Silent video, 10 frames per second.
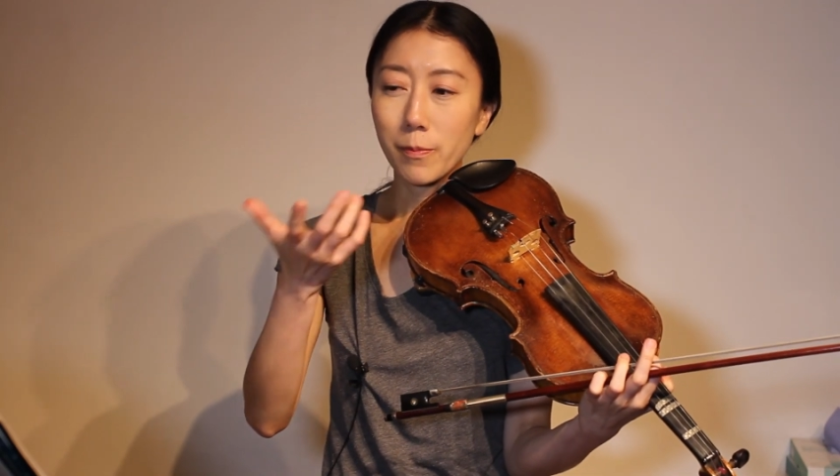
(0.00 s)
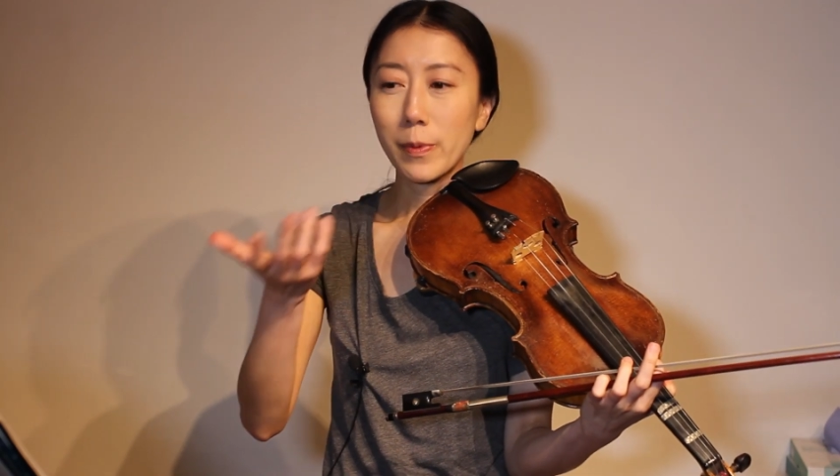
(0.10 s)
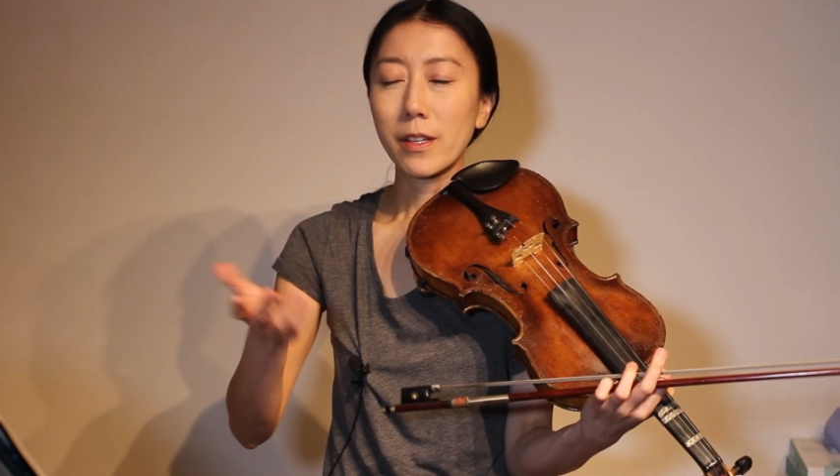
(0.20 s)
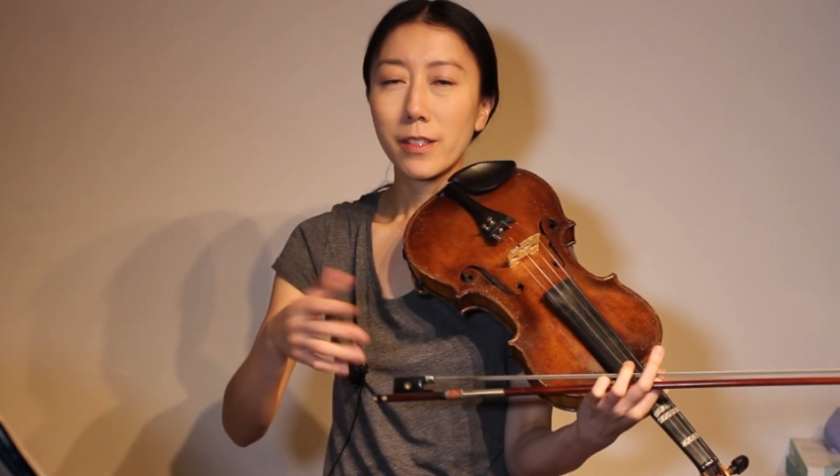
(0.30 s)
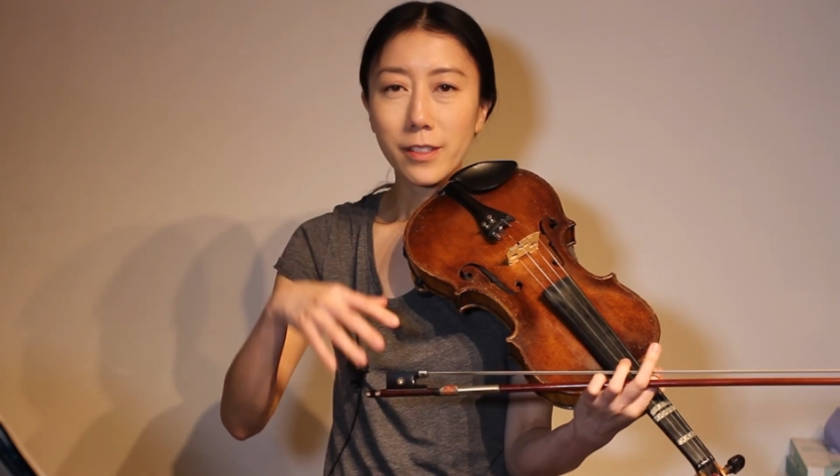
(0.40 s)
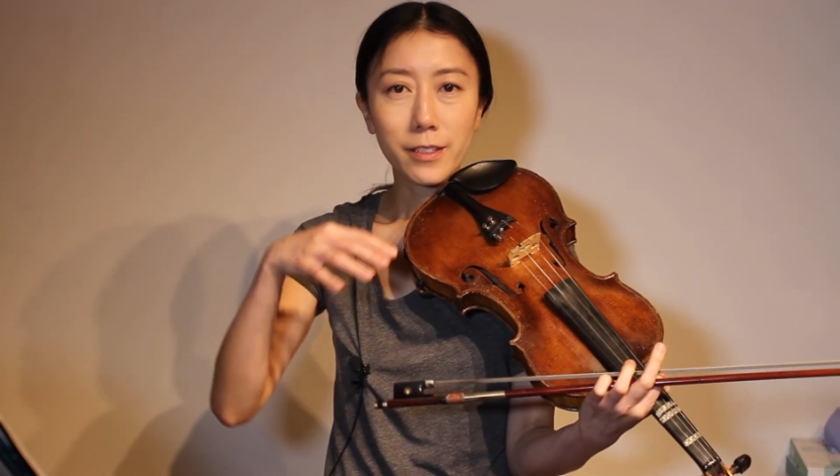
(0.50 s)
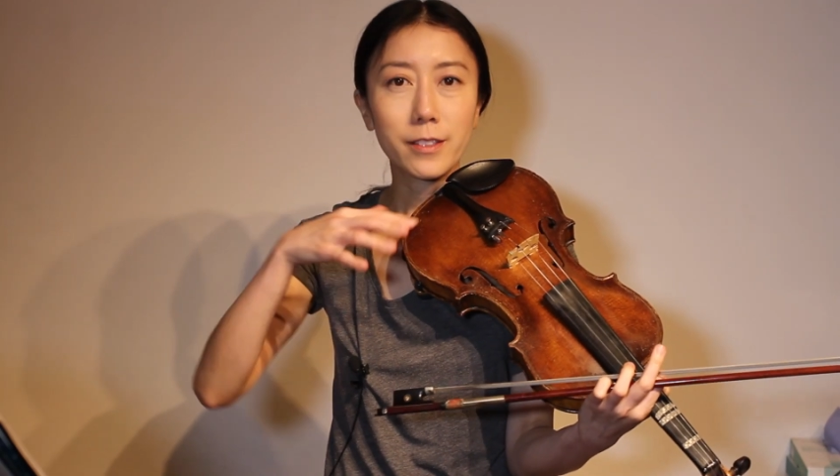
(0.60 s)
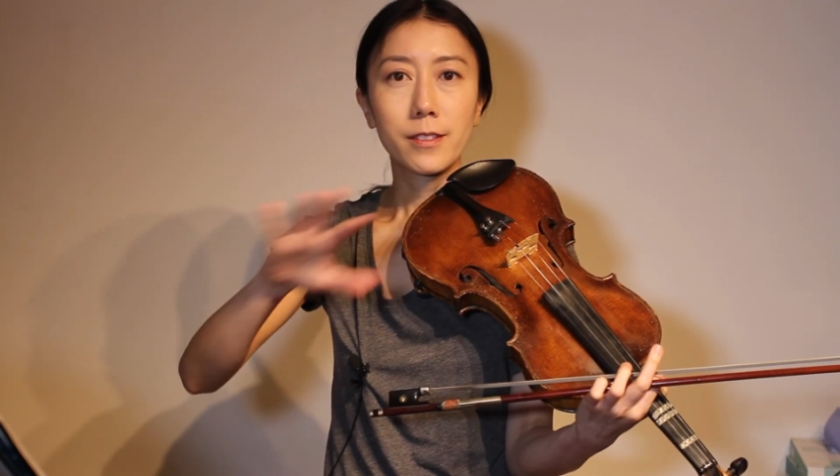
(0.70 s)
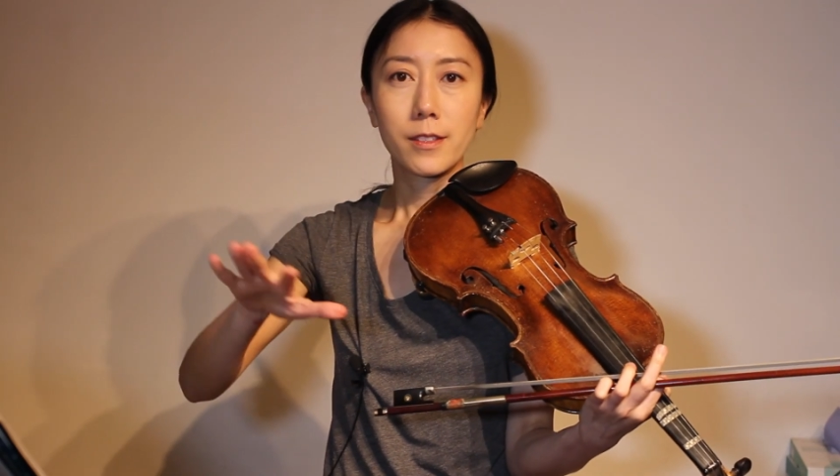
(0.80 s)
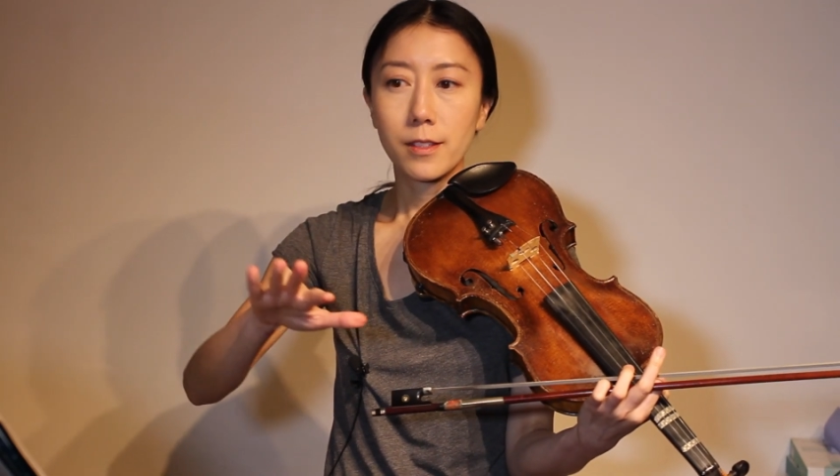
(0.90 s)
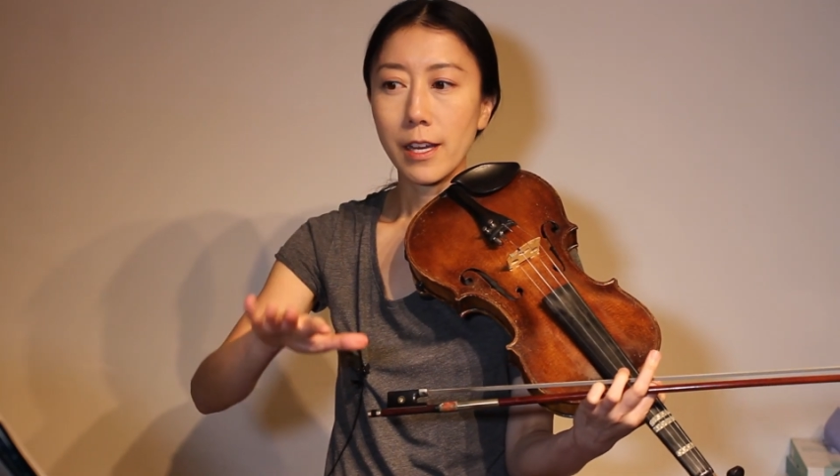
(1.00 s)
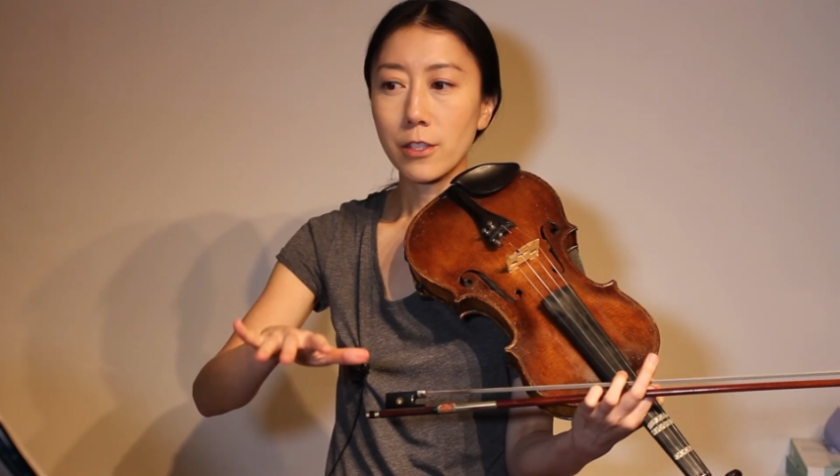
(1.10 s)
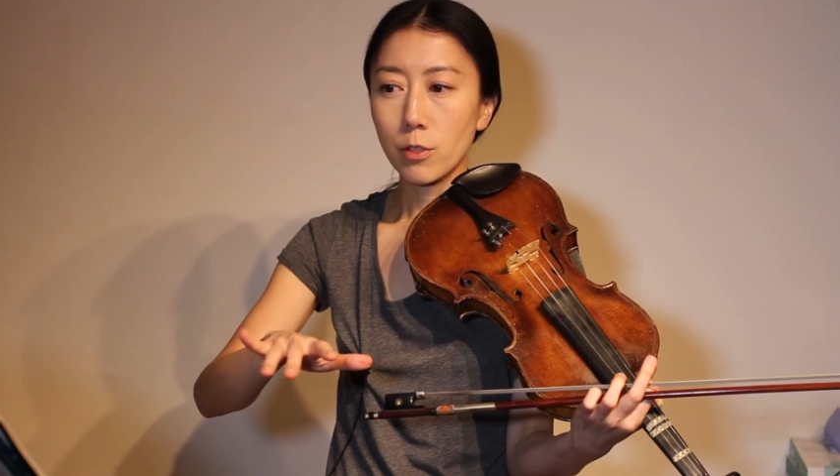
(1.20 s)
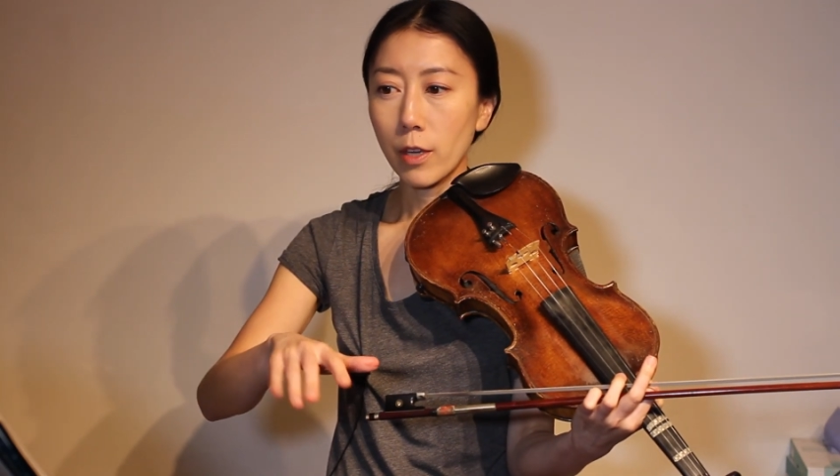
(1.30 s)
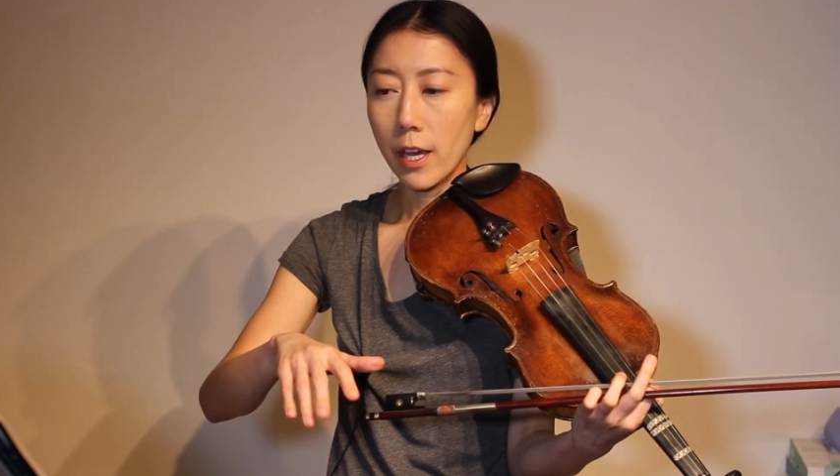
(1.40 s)
but that's
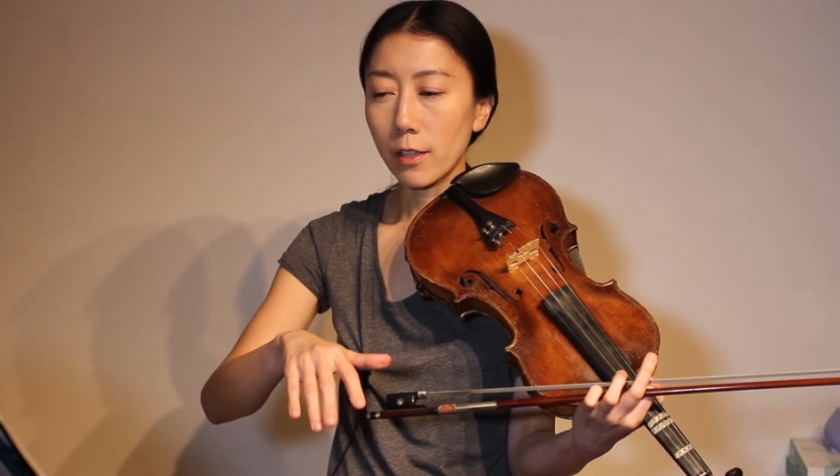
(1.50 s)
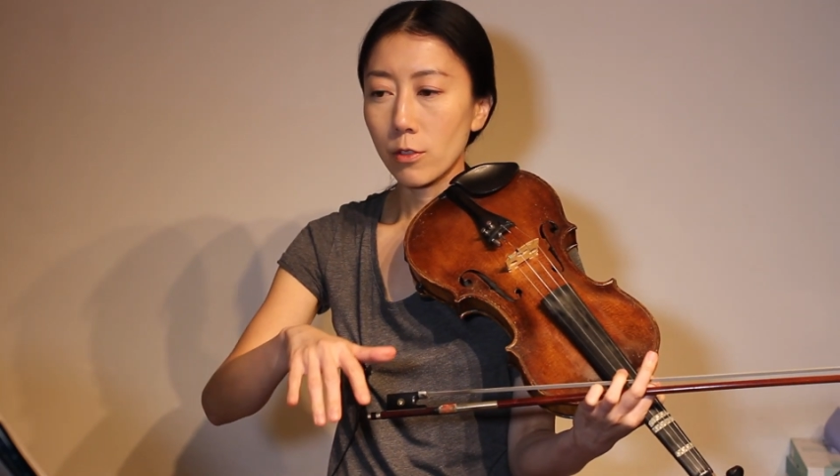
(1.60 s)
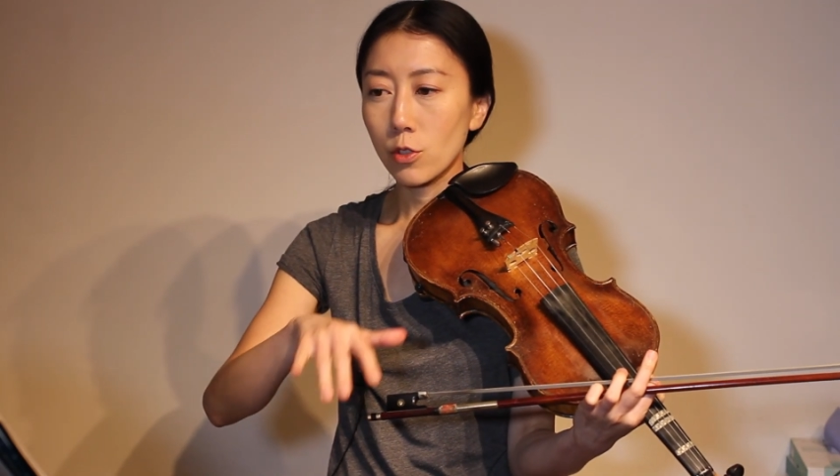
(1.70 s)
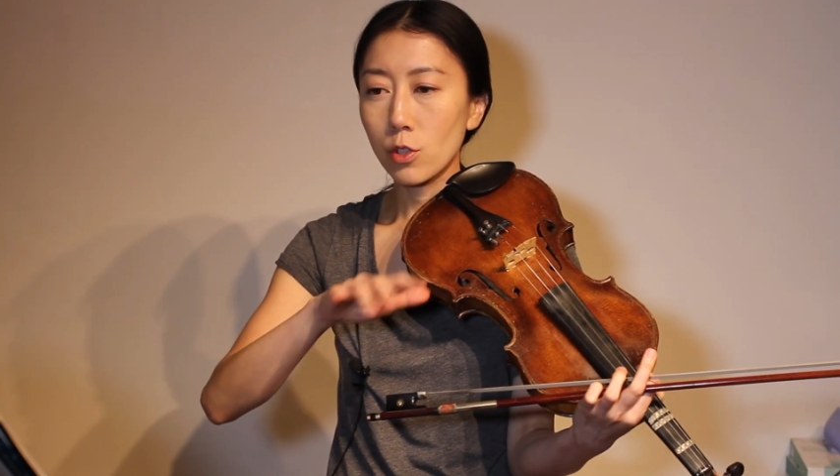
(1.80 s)
okay.